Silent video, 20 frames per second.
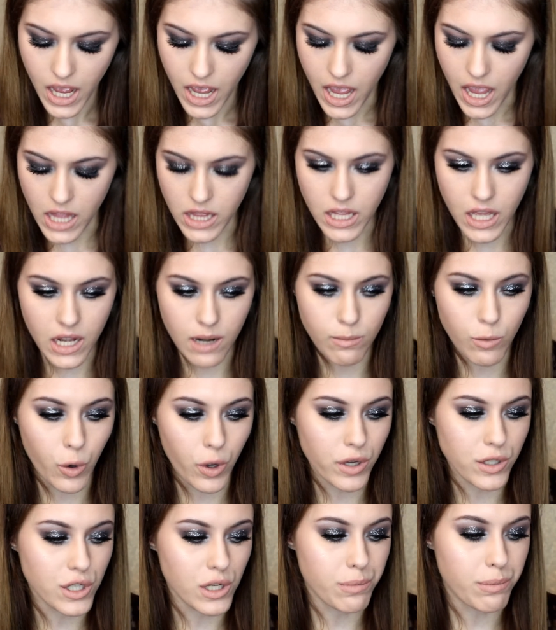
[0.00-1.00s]
And then I'm
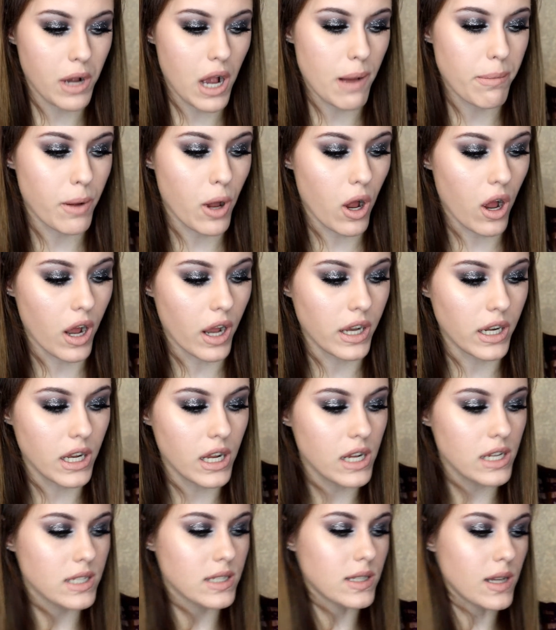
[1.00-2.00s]
going to pop on
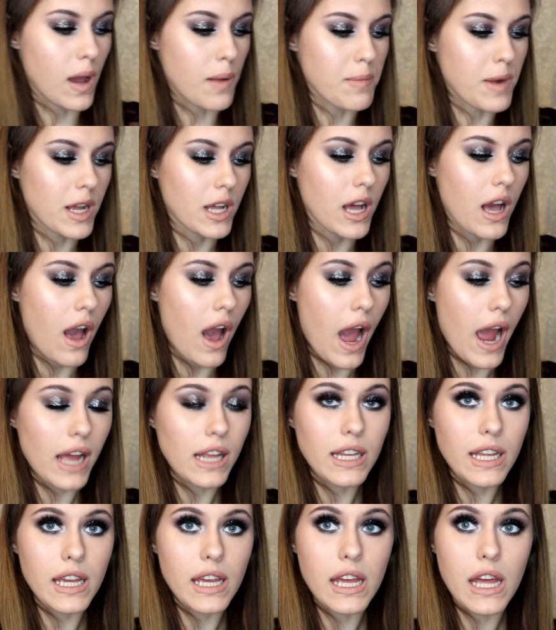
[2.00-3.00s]
some
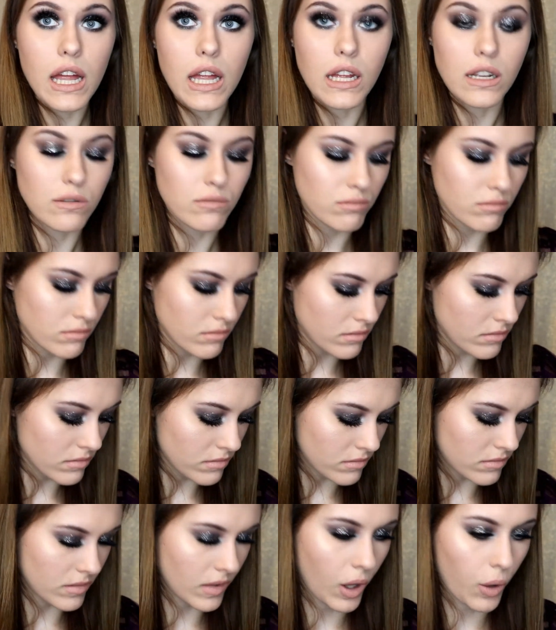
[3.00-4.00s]
Kylie,
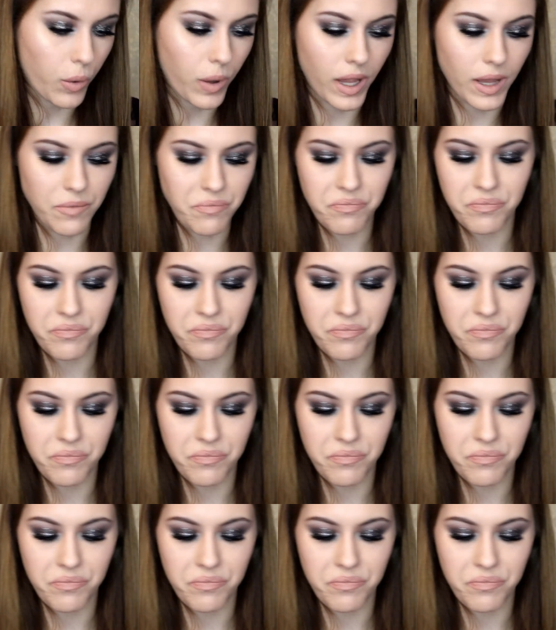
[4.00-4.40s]
okay.